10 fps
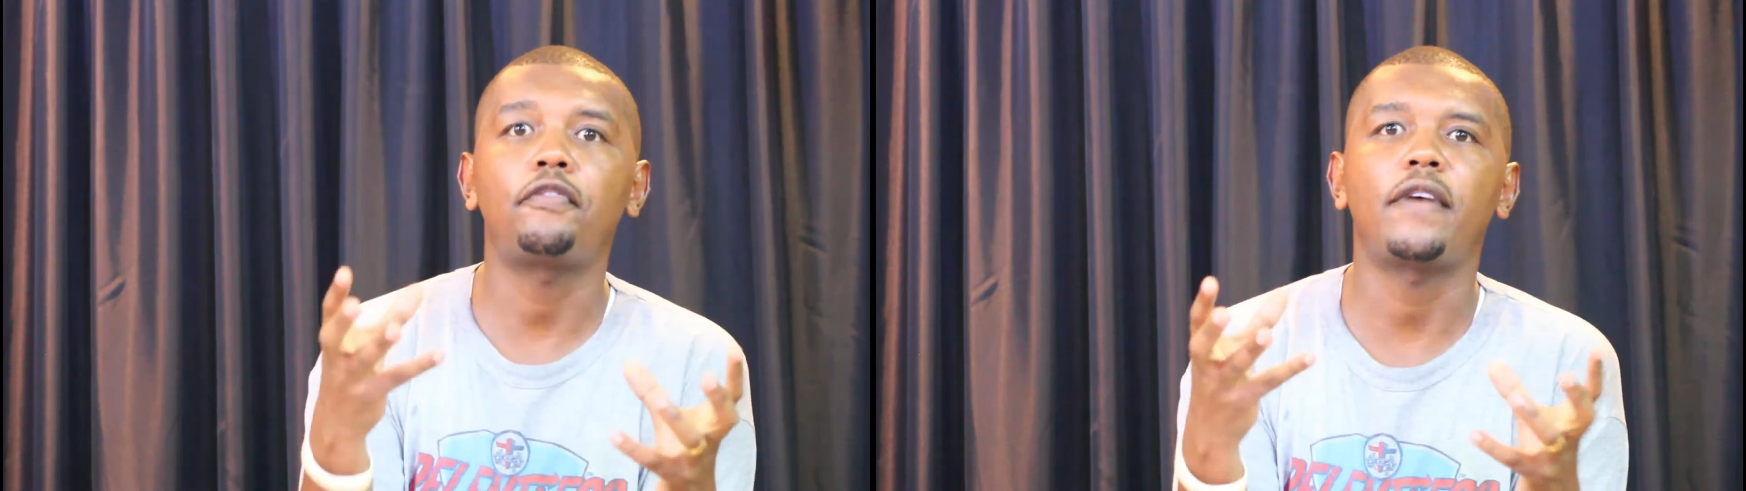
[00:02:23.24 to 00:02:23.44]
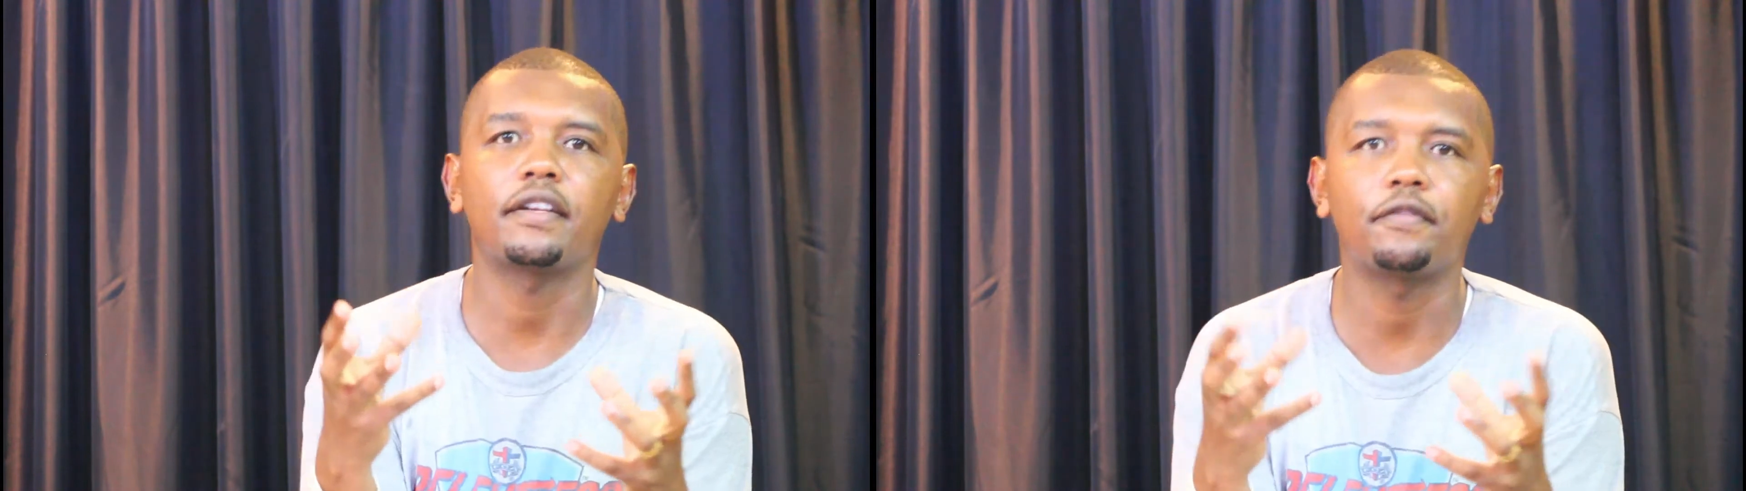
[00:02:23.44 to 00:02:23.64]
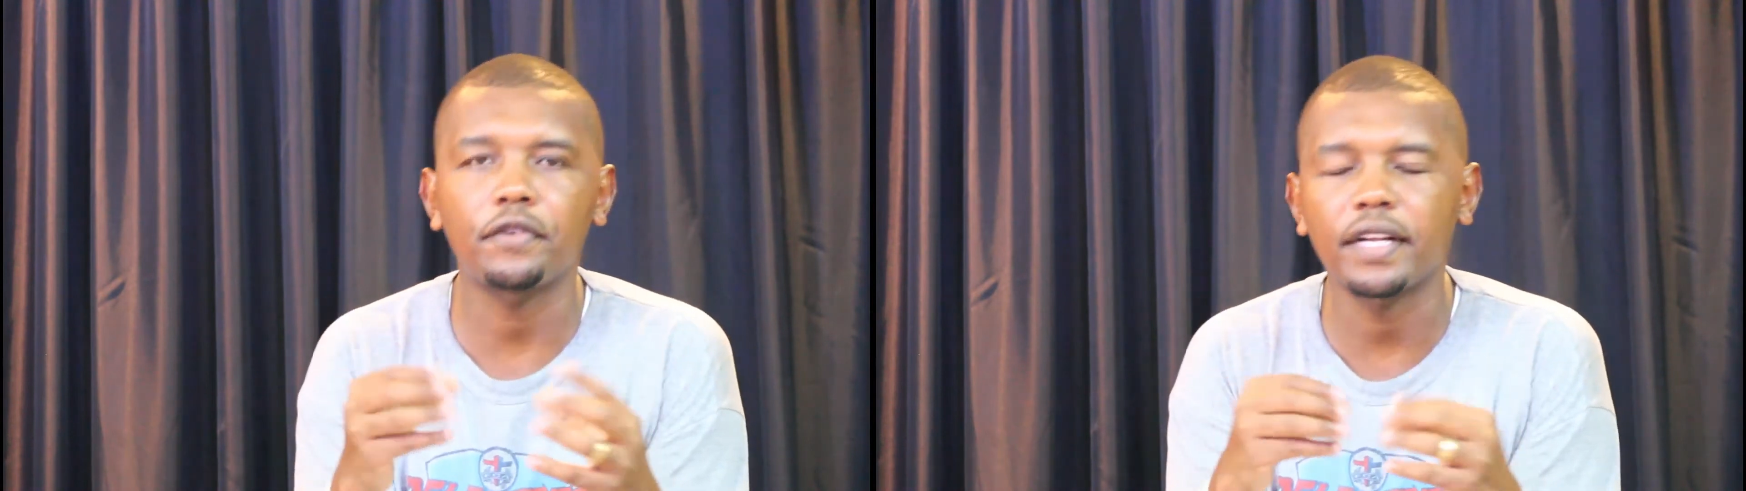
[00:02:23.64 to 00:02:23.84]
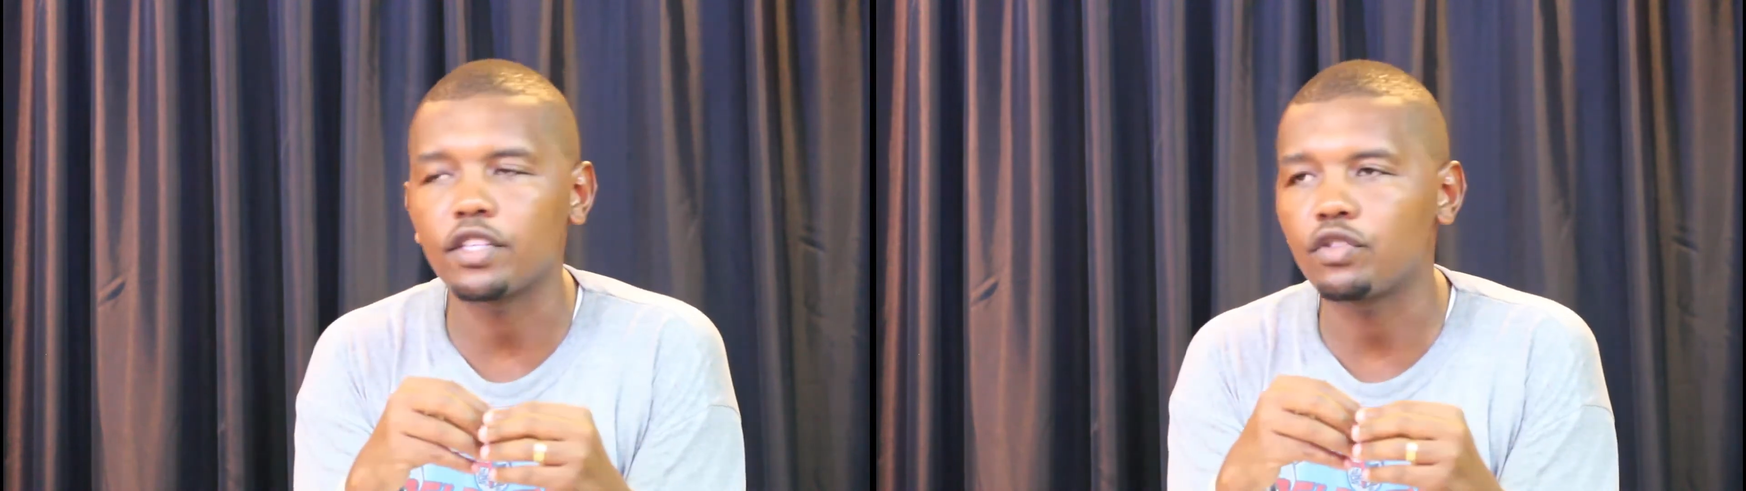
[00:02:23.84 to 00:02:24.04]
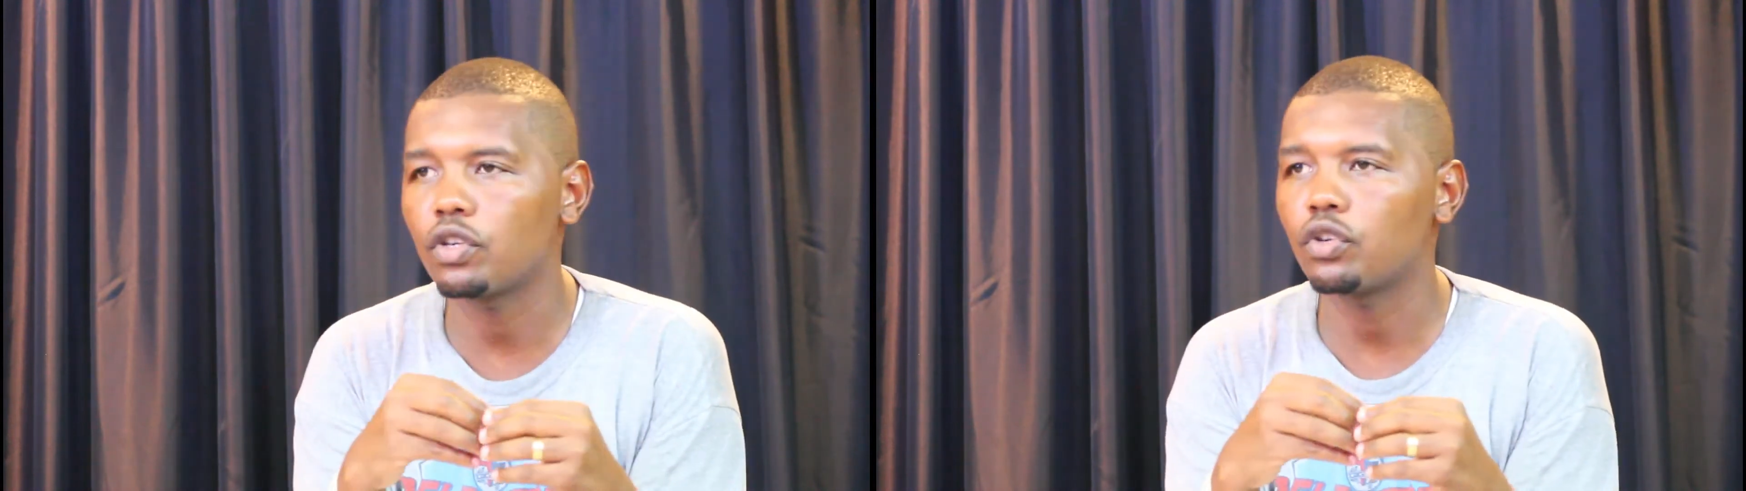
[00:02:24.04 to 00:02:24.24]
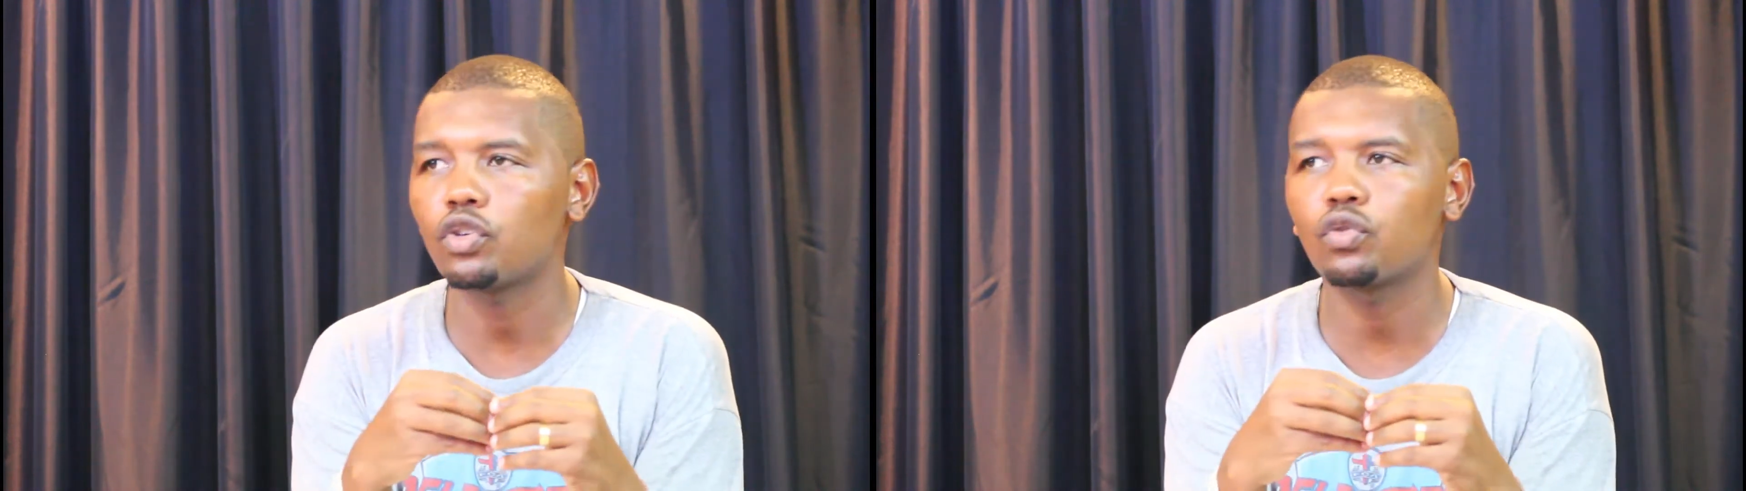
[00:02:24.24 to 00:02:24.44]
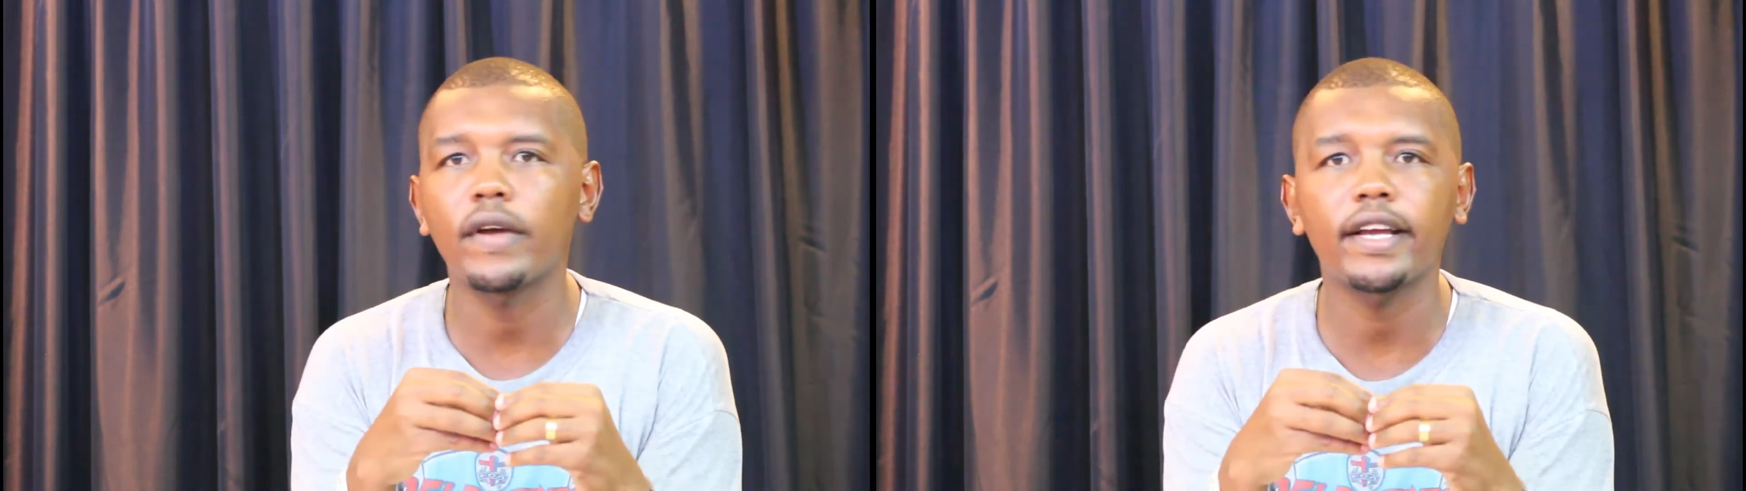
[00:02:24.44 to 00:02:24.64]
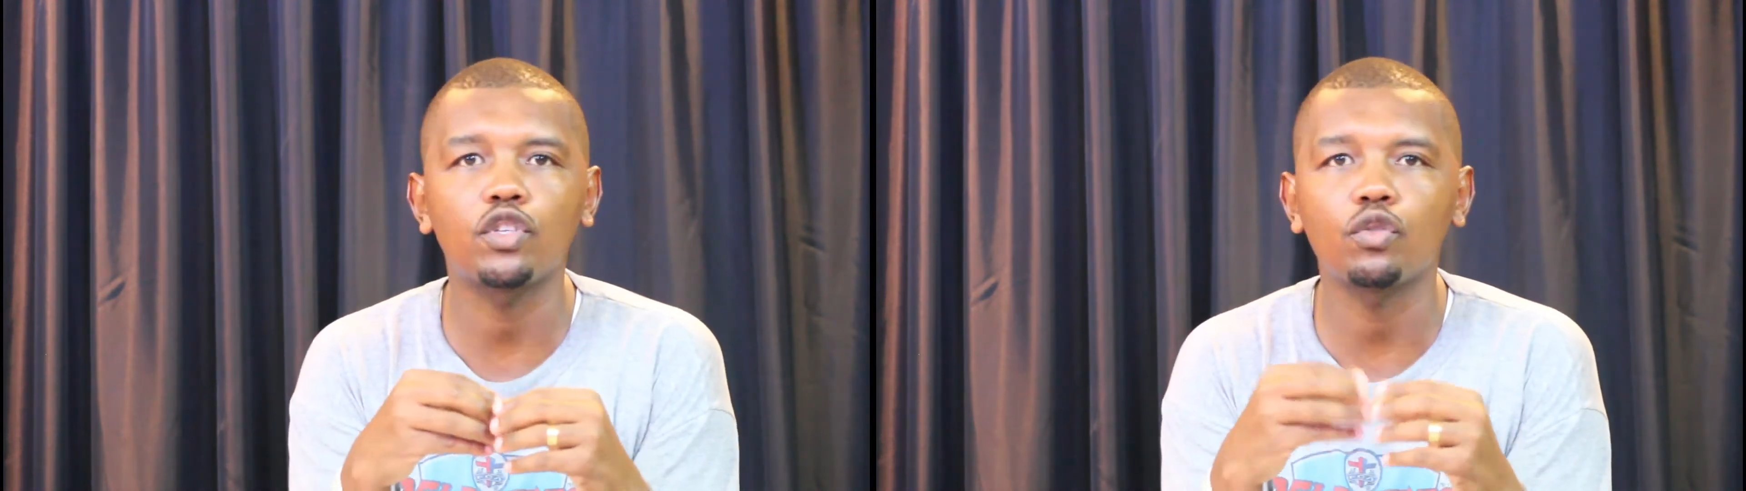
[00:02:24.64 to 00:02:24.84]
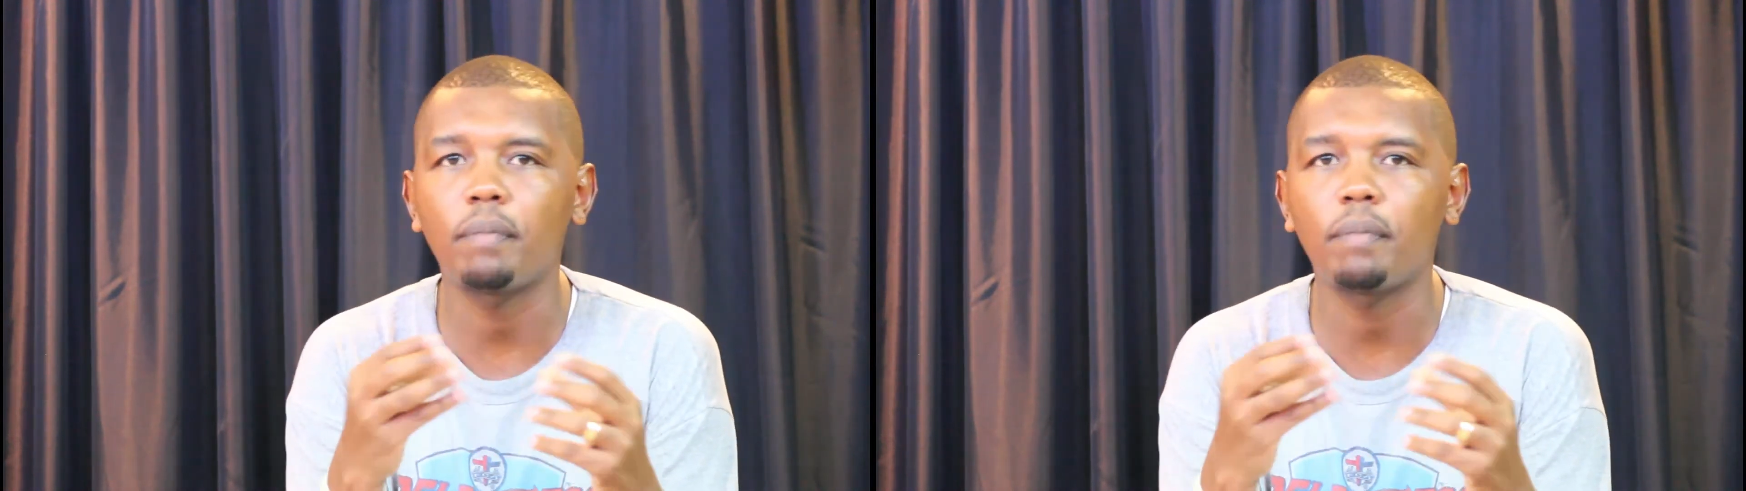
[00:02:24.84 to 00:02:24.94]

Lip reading: fun friends. You're not going to